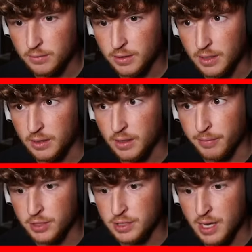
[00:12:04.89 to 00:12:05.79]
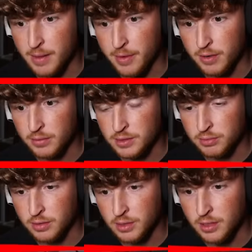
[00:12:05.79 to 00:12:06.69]
We got a bunch of ammo.
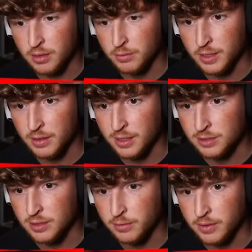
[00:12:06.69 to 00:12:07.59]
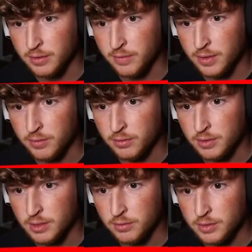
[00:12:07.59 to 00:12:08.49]
Let's reload. We got... Actually, no, we don't even need,
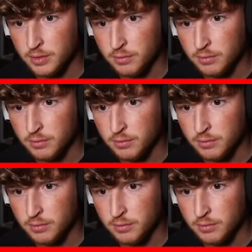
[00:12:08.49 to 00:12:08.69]
need to